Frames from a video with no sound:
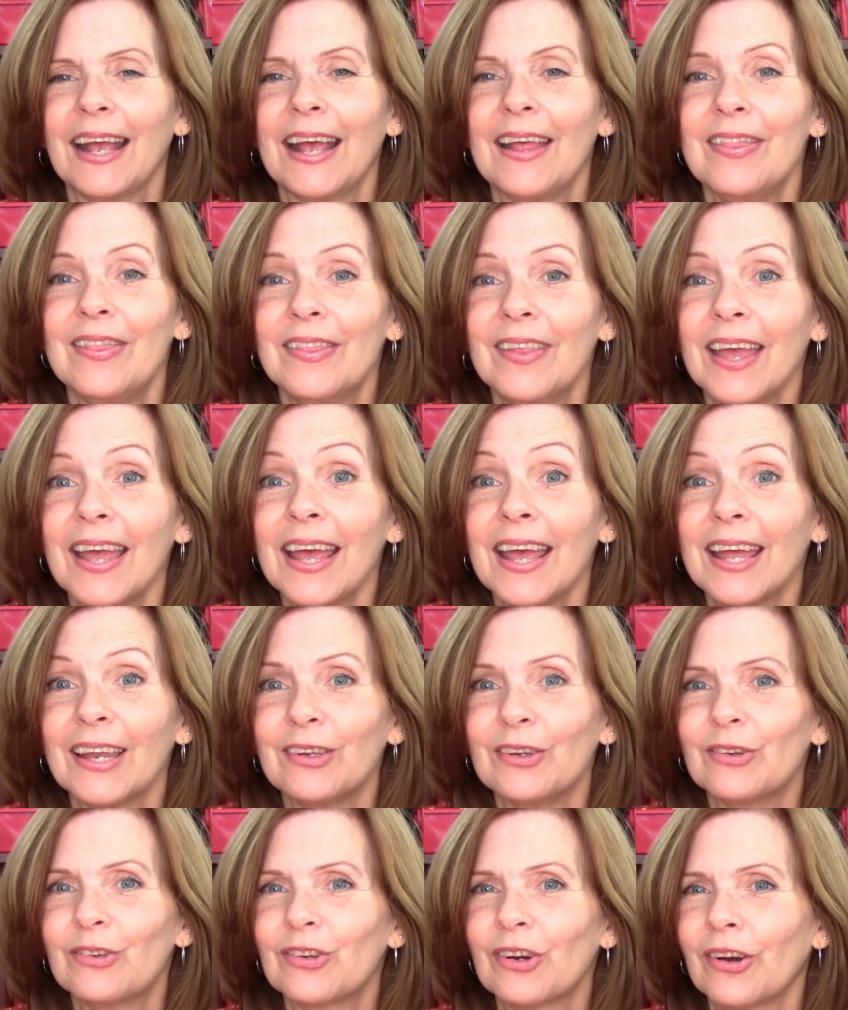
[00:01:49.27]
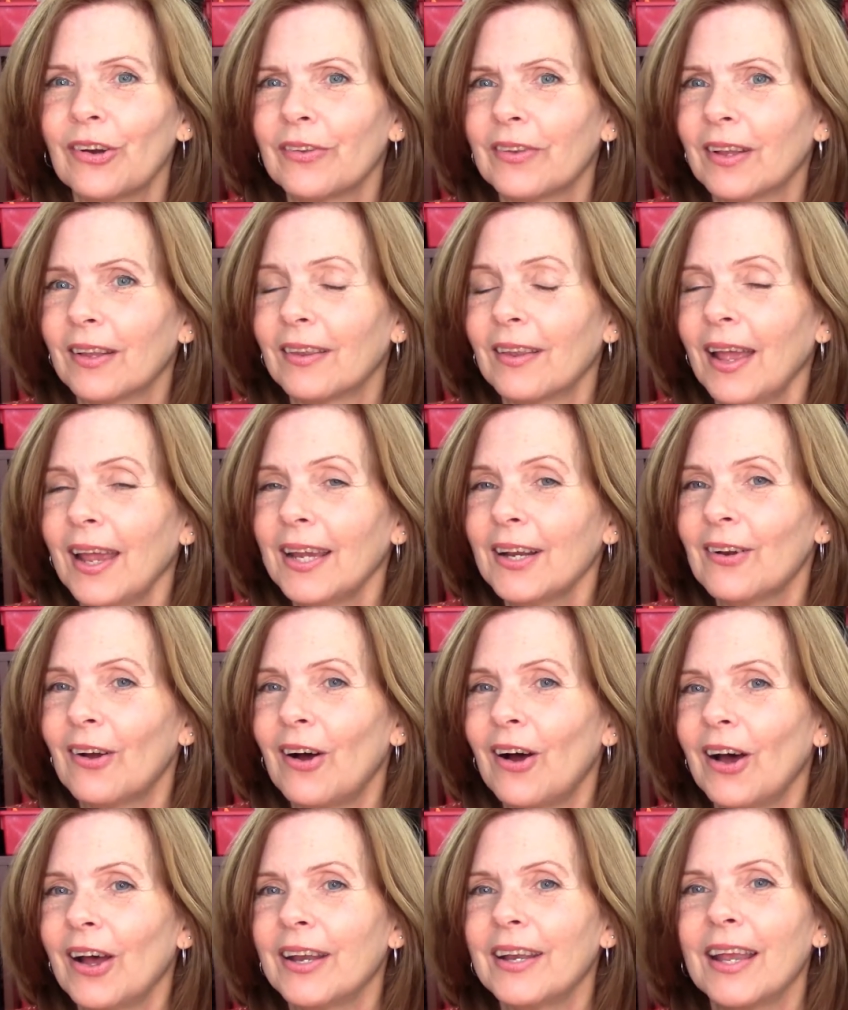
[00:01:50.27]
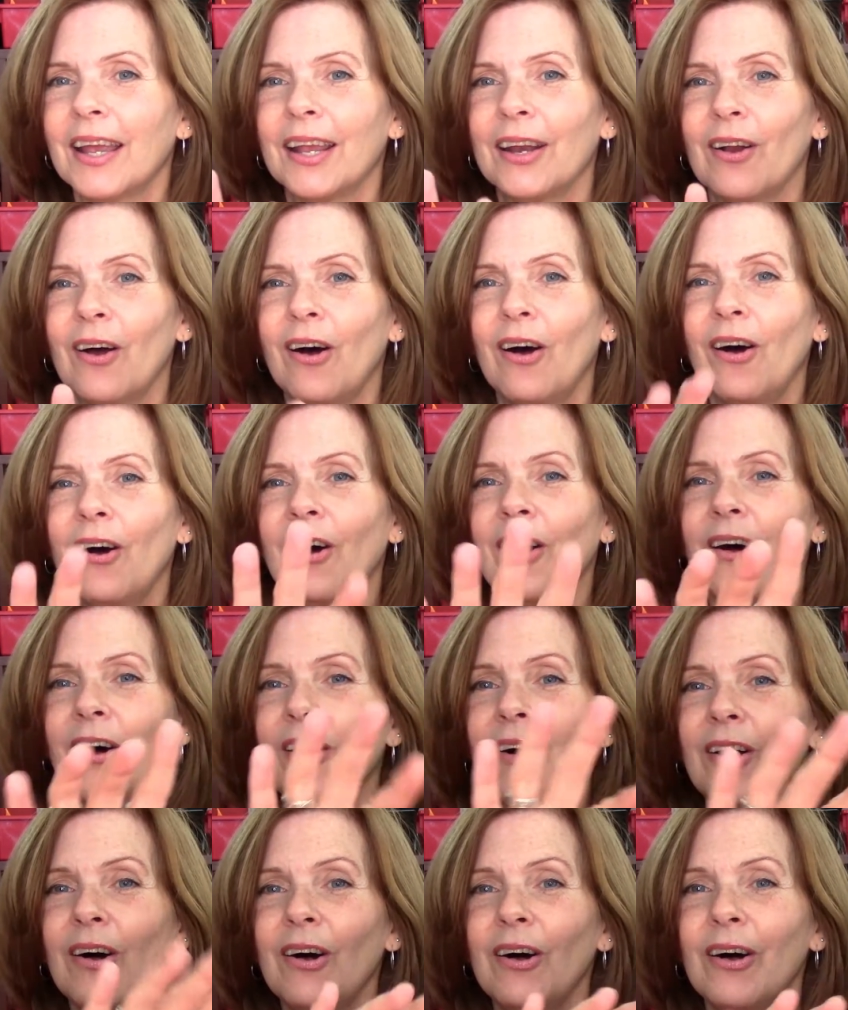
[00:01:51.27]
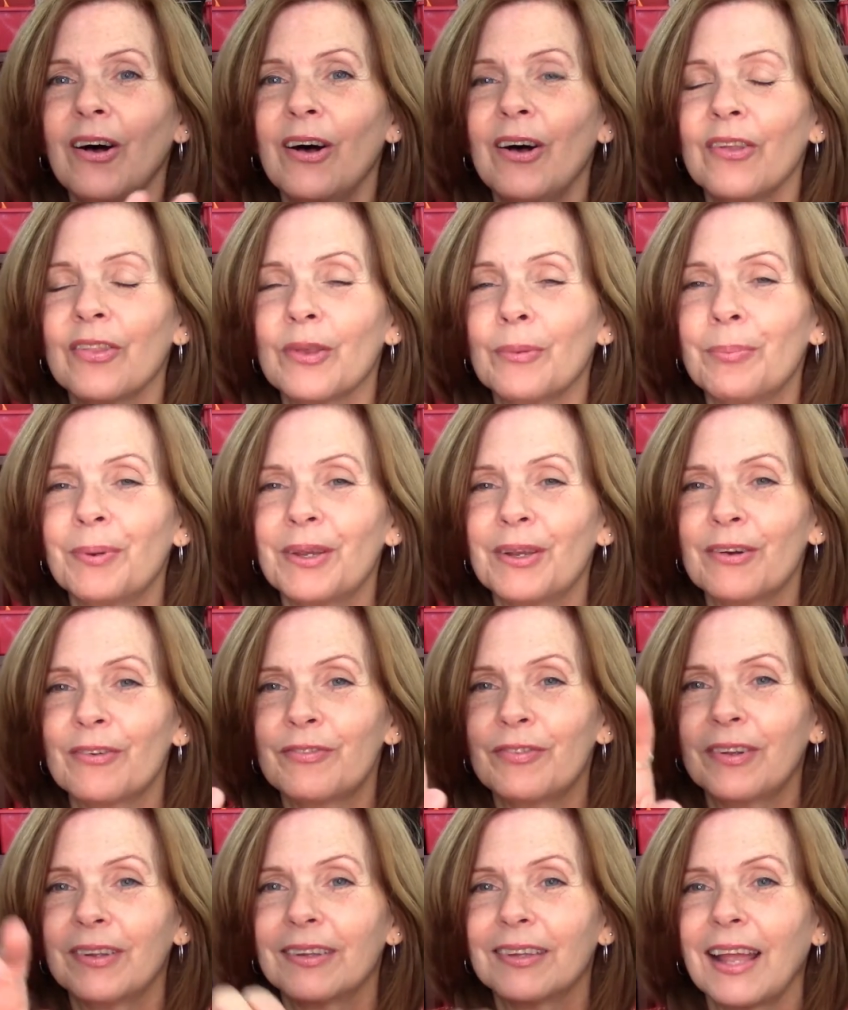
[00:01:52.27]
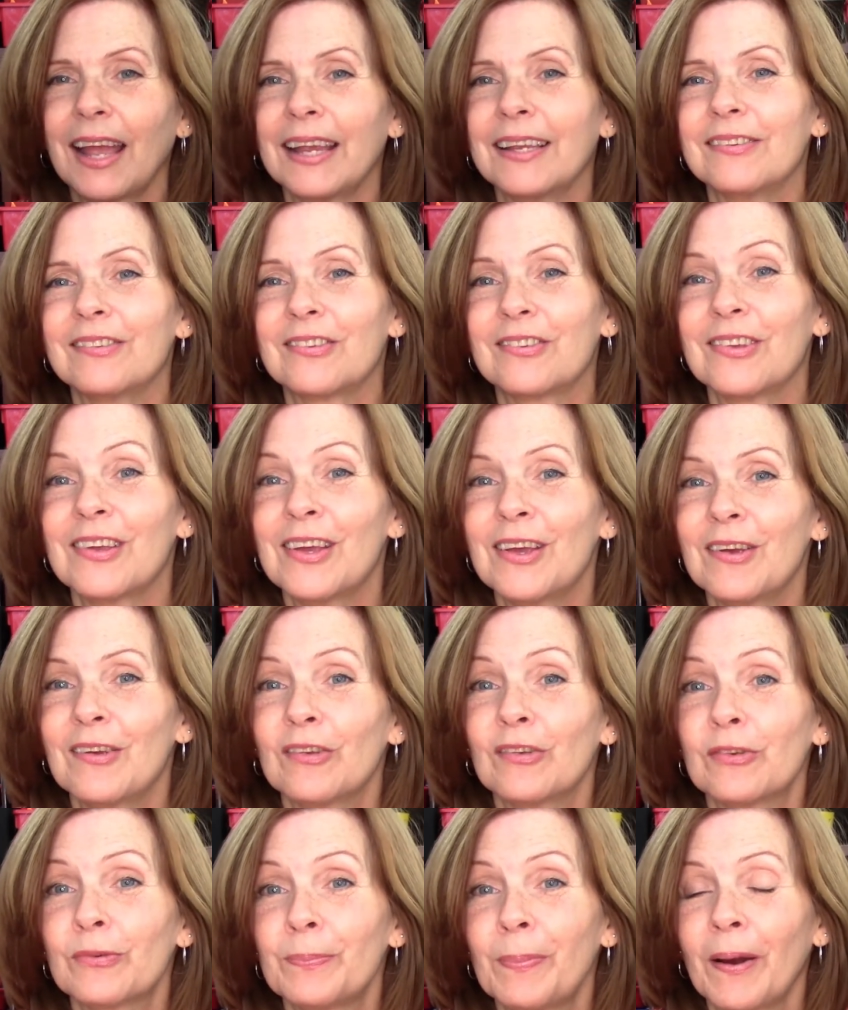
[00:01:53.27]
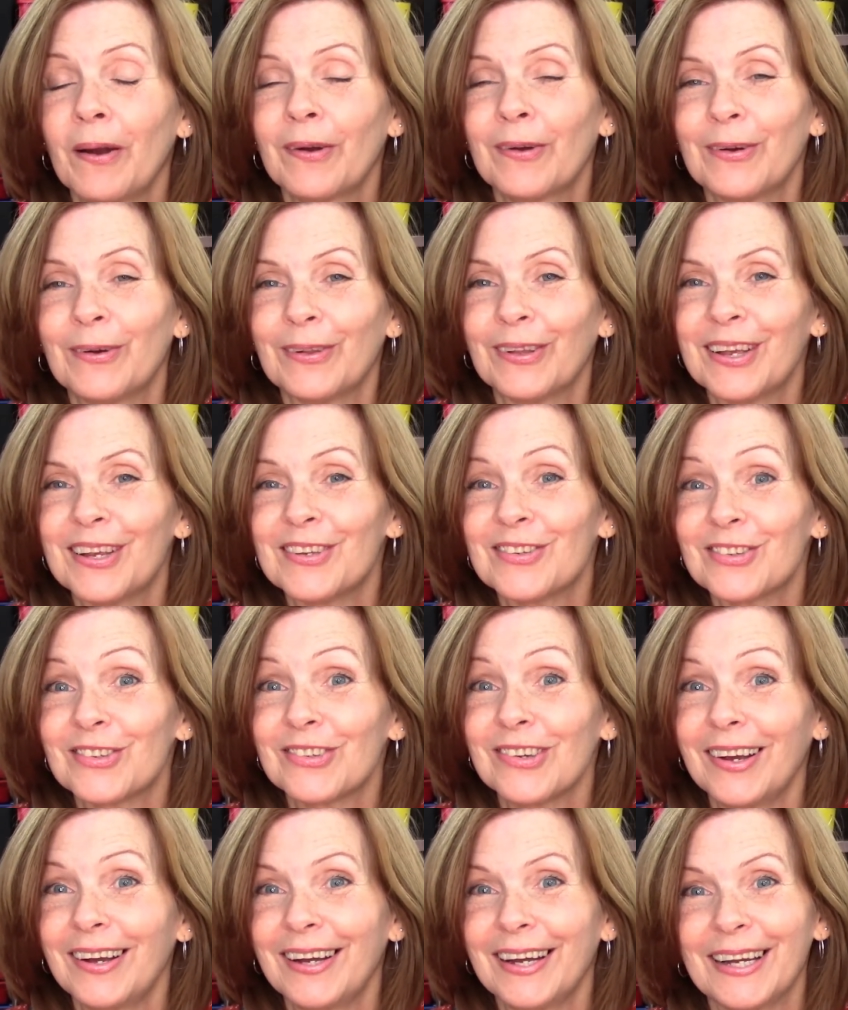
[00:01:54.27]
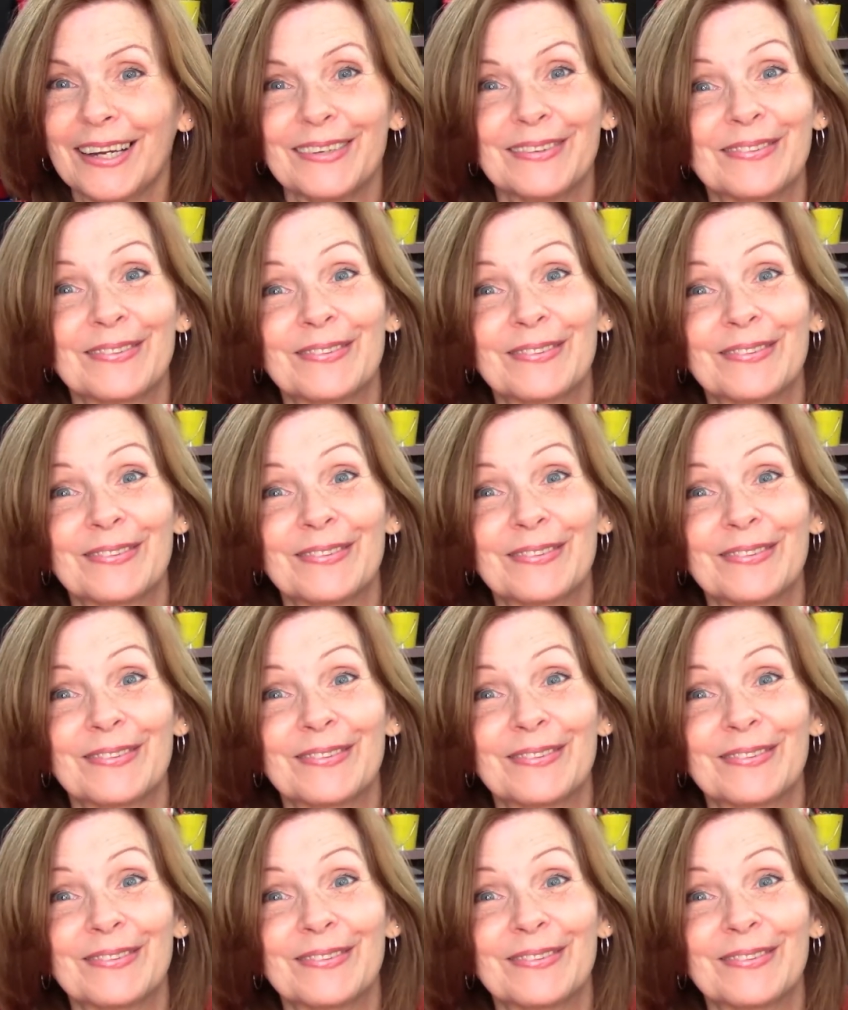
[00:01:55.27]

And then you turn the light on and all the beautiful lights sparkle and shine.